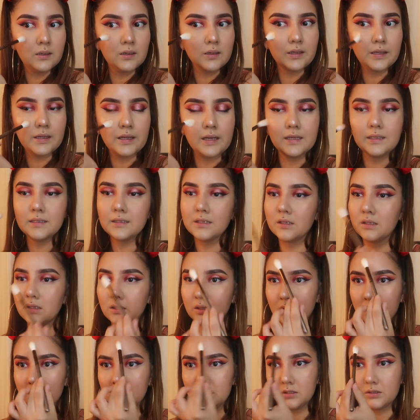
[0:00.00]
Okay,
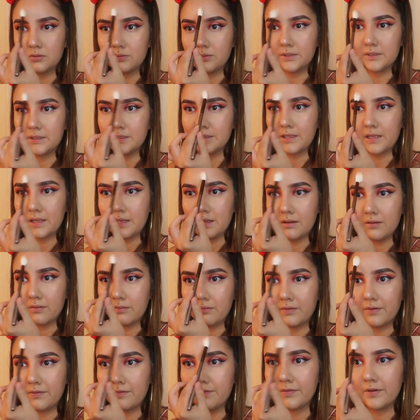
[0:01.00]
guys. So we did
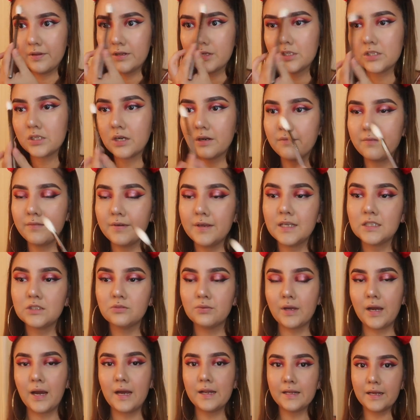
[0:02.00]
that. We finished our face.
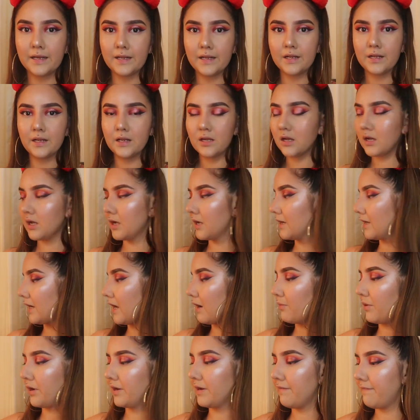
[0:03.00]
We highlighted.
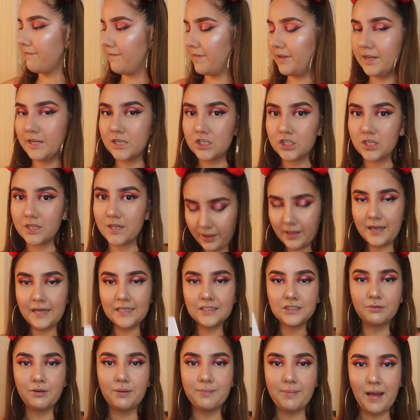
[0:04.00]
Now we're gonna finish. Okay,
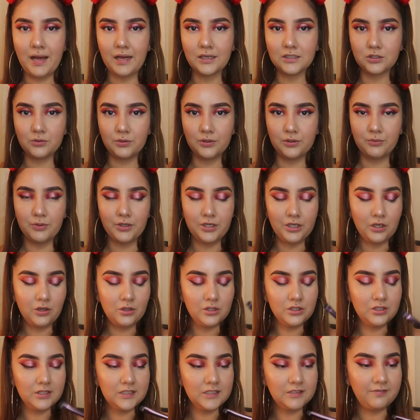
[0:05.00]
guys, so we're back. So we're gonna go
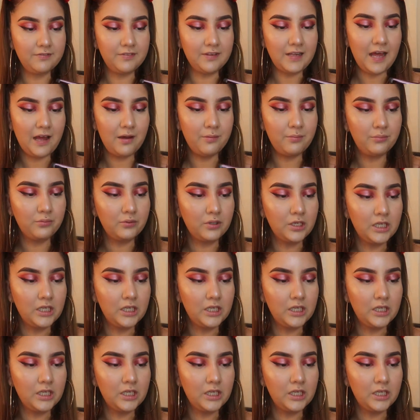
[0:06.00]
into this flat